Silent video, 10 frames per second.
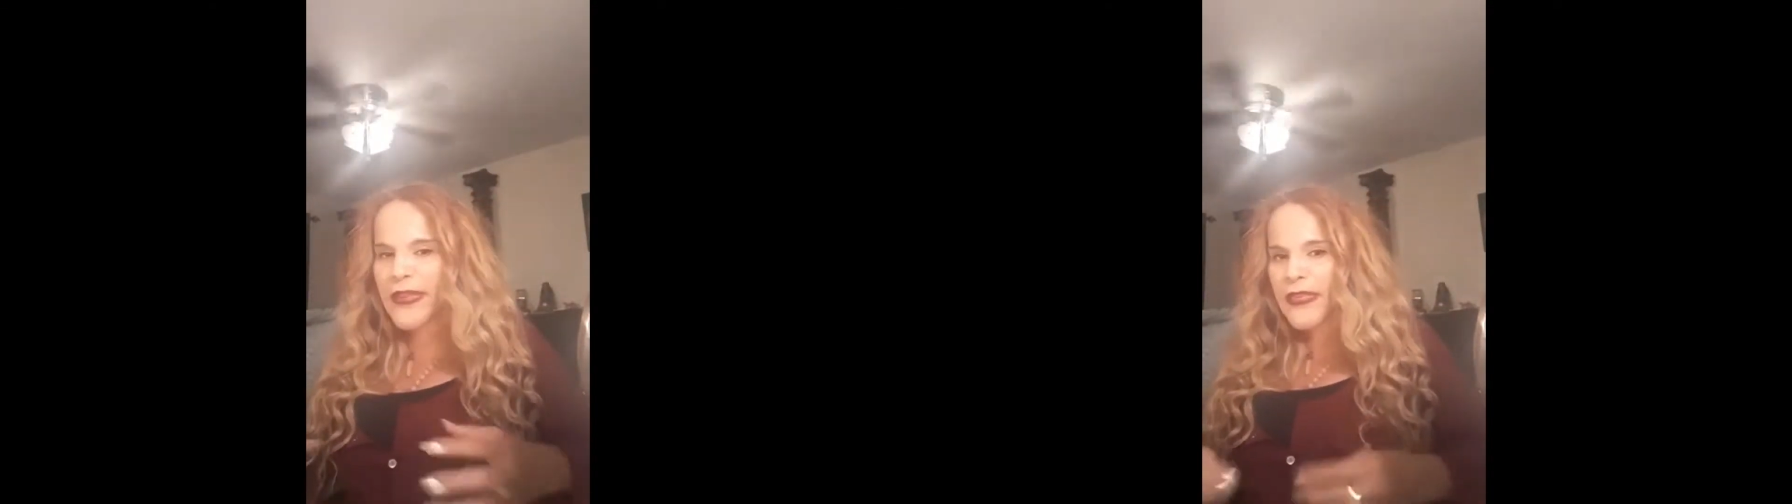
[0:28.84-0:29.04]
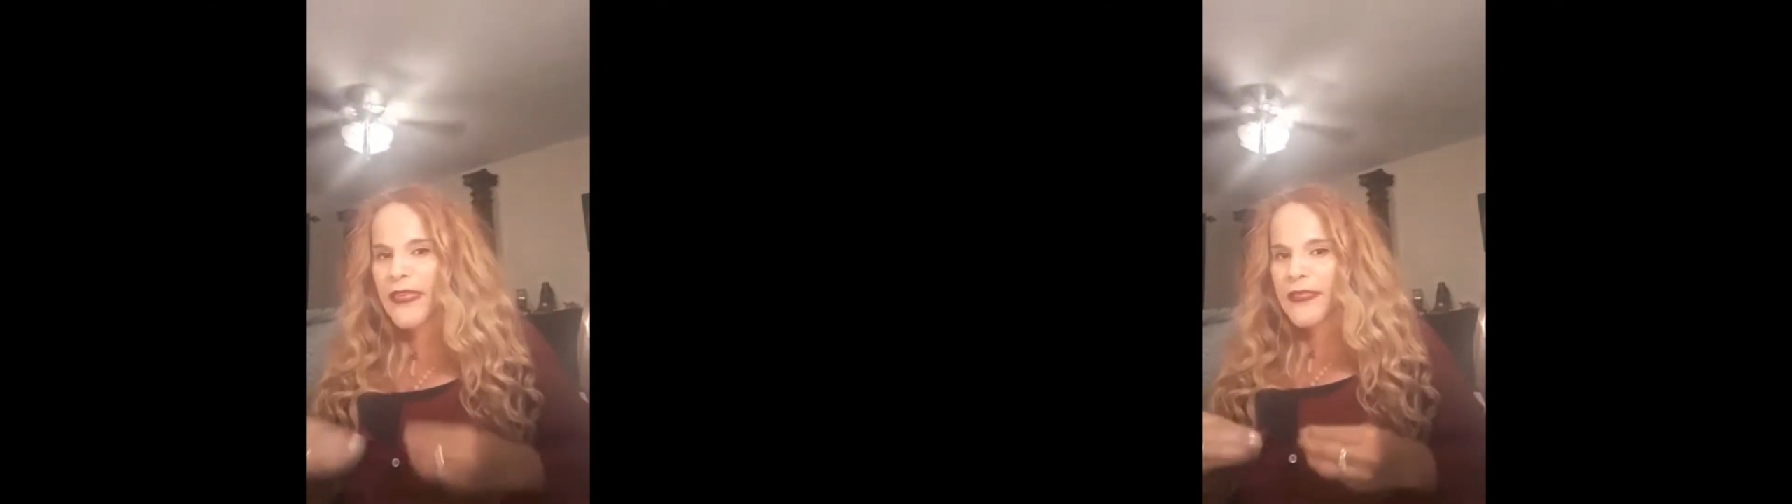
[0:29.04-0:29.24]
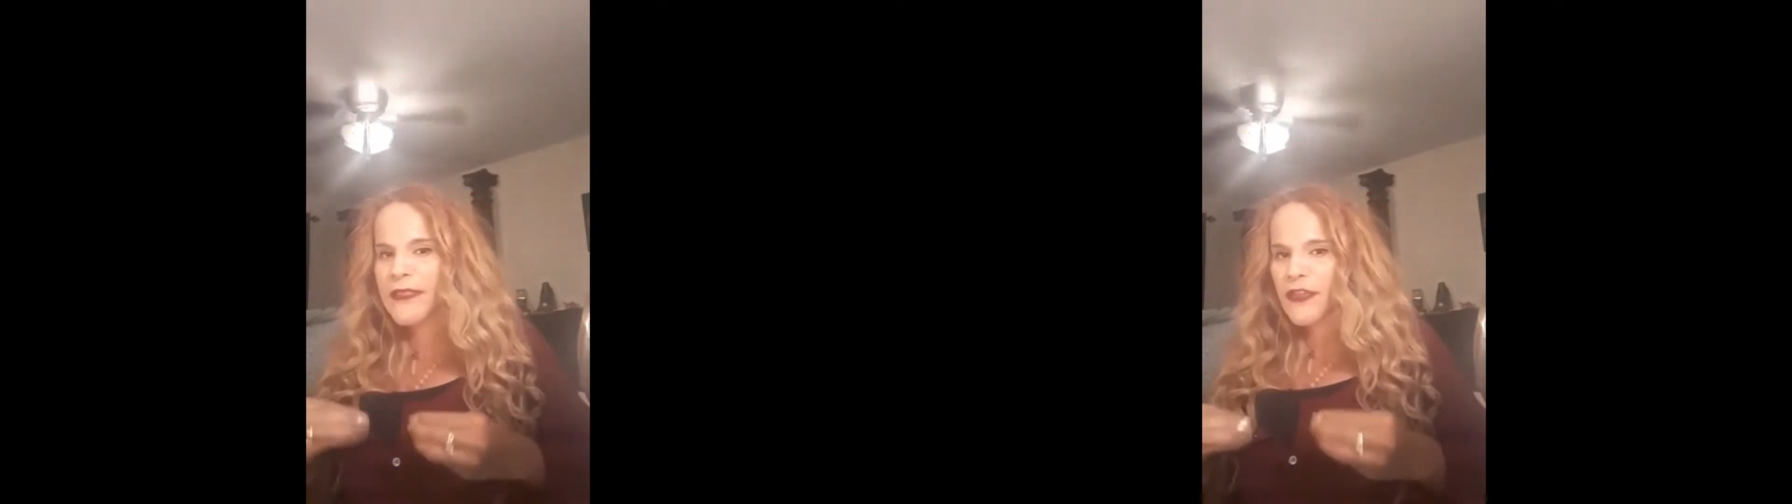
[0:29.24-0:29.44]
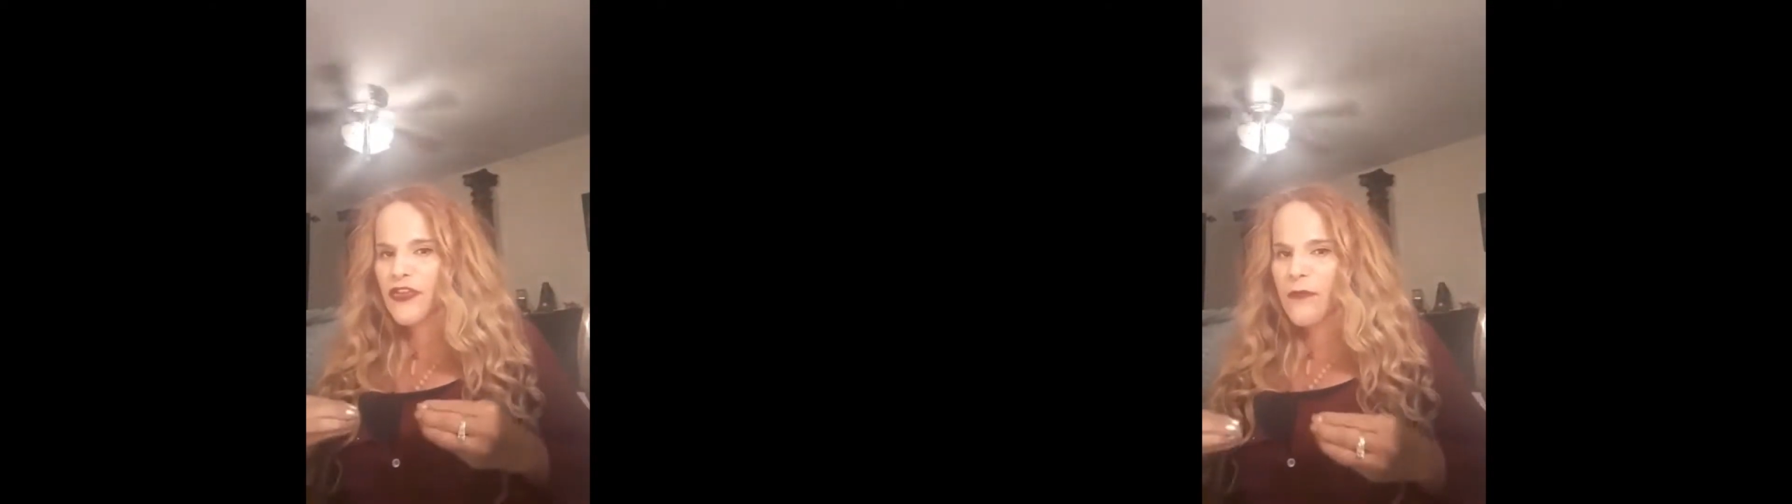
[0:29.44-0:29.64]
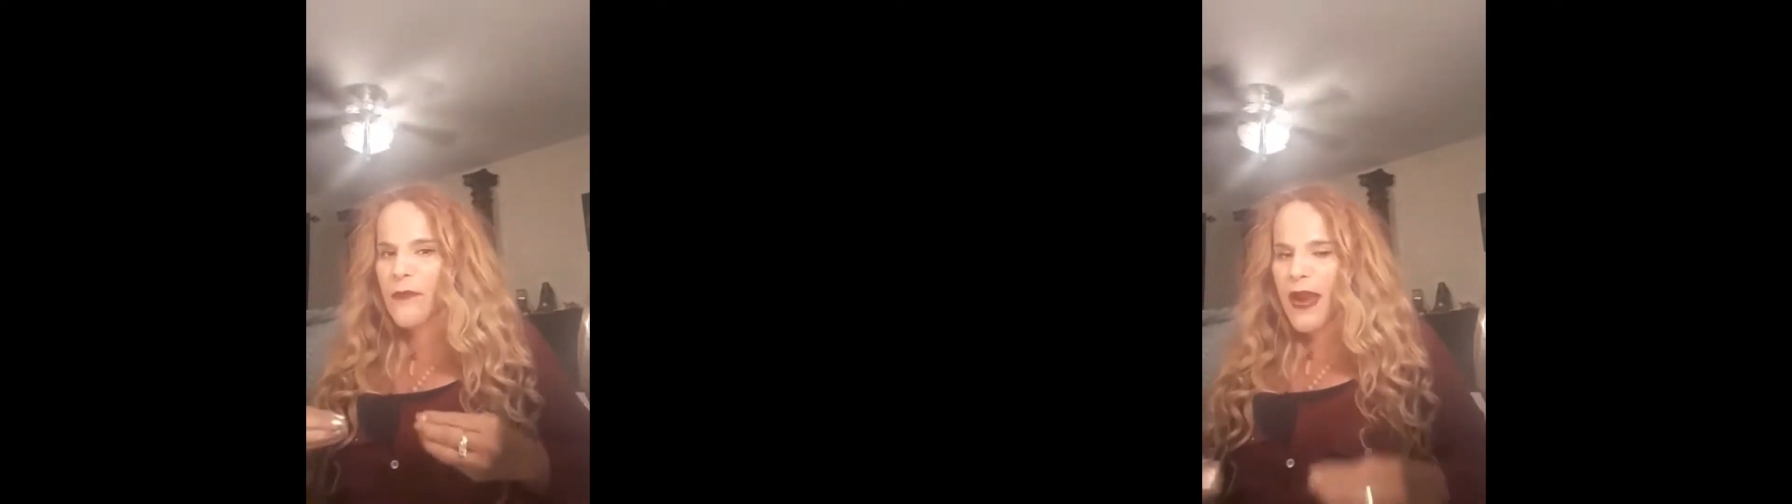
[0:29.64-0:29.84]
ease in
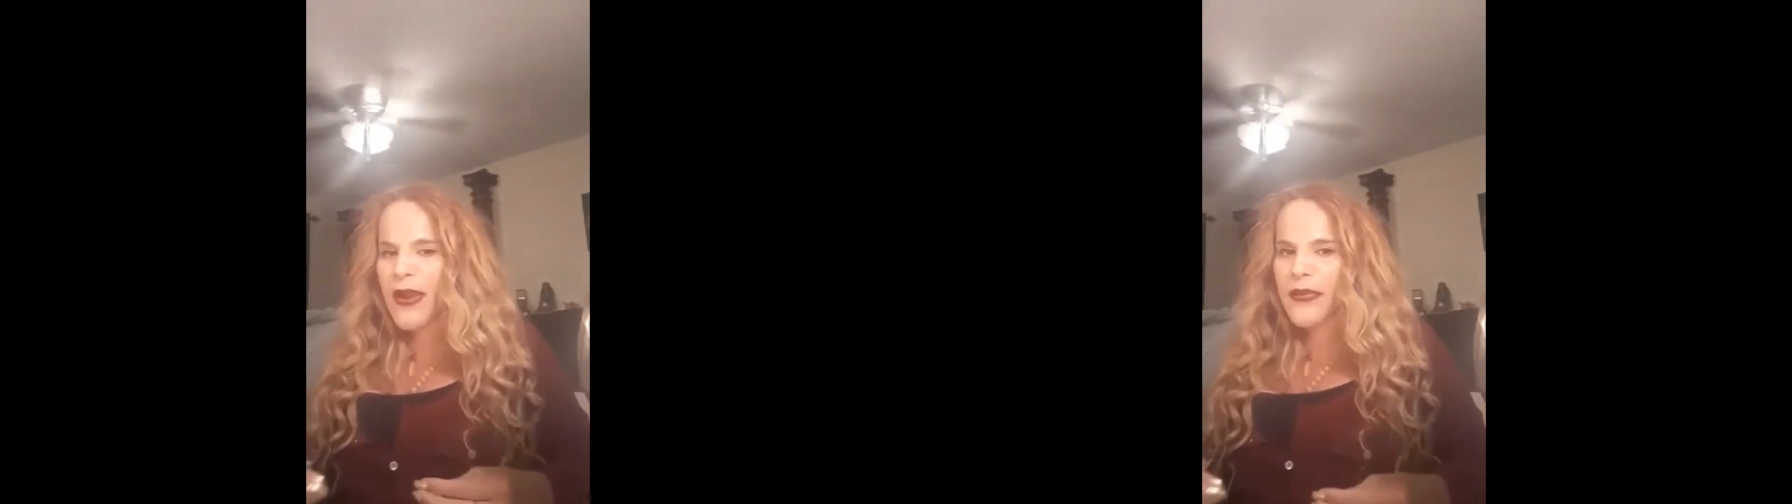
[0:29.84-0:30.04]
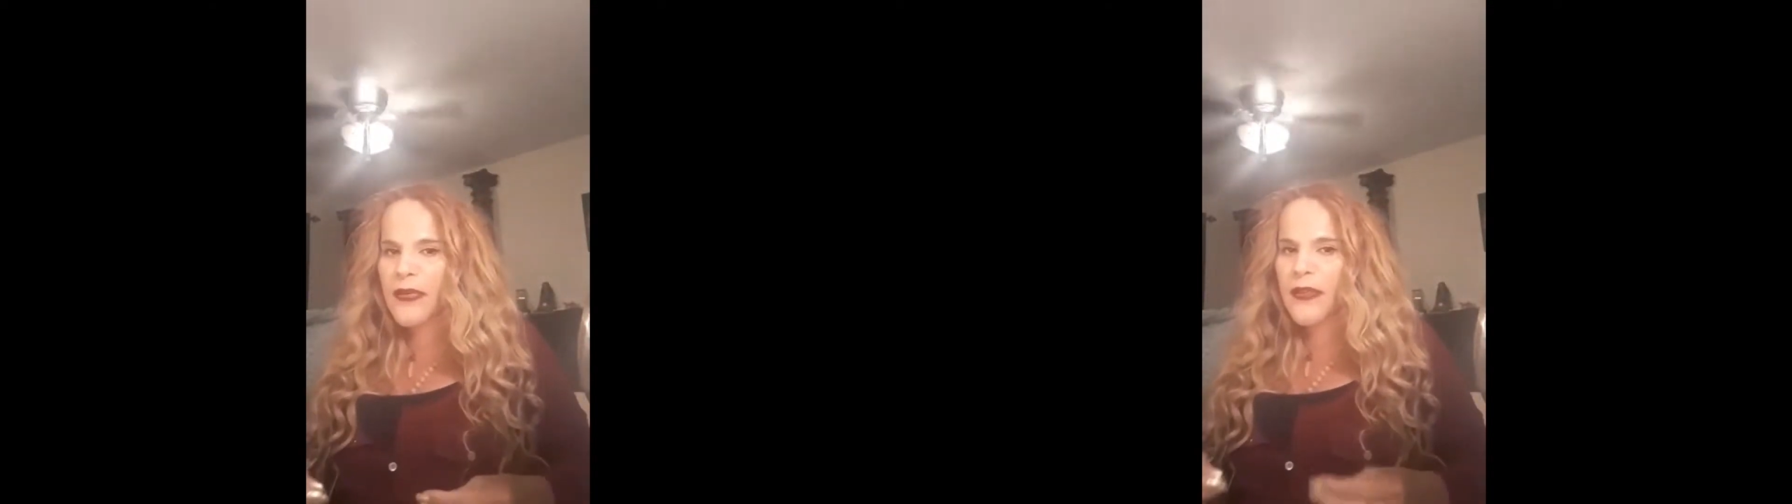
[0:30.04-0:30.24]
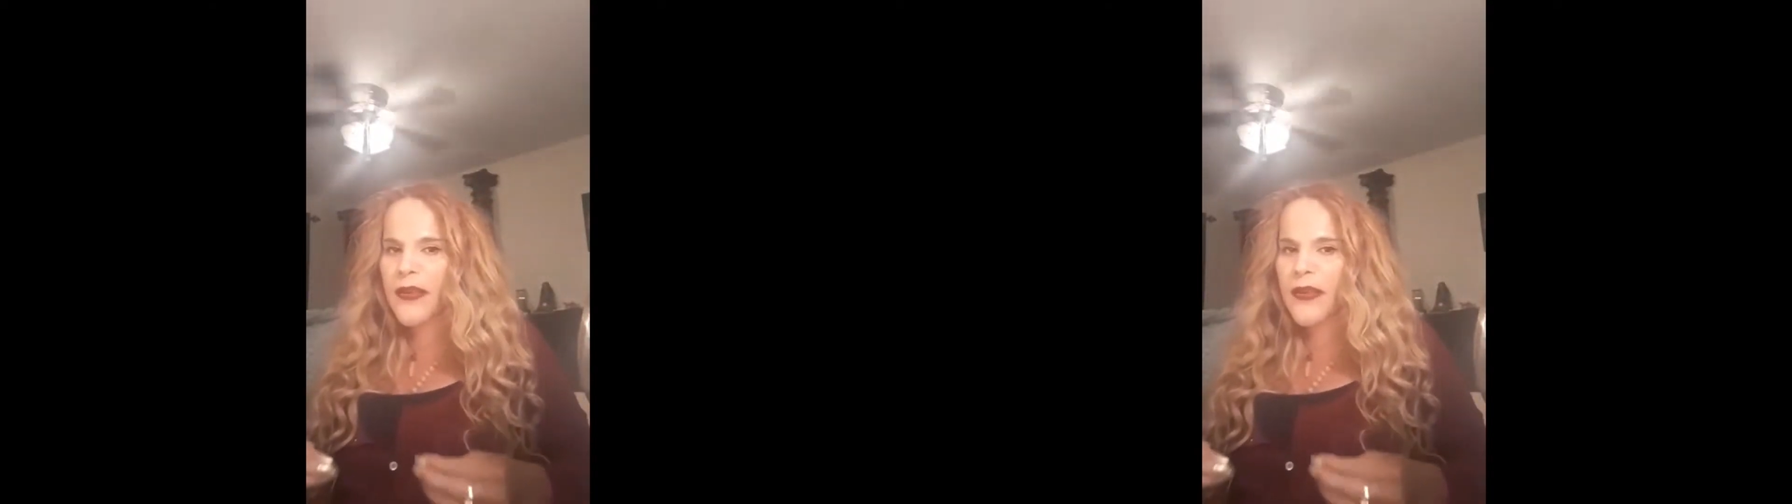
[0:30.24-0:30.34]
your mind